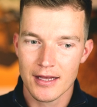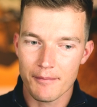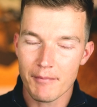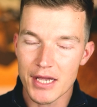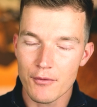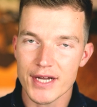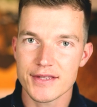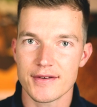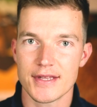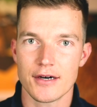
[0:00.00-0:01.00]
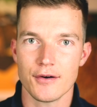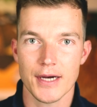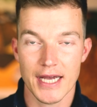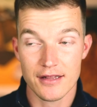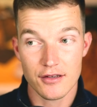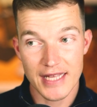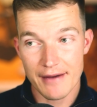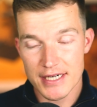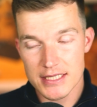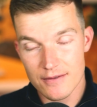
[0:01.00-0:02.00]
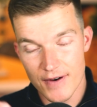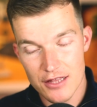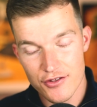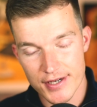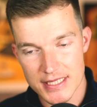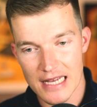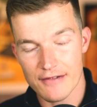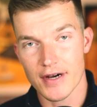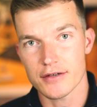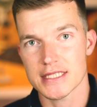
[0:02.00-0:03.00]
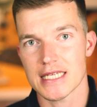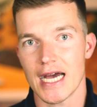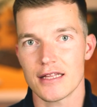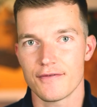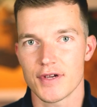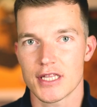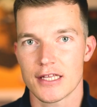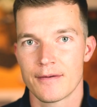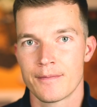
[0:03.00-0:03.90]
by what you know and you never stretch yourself outside of it.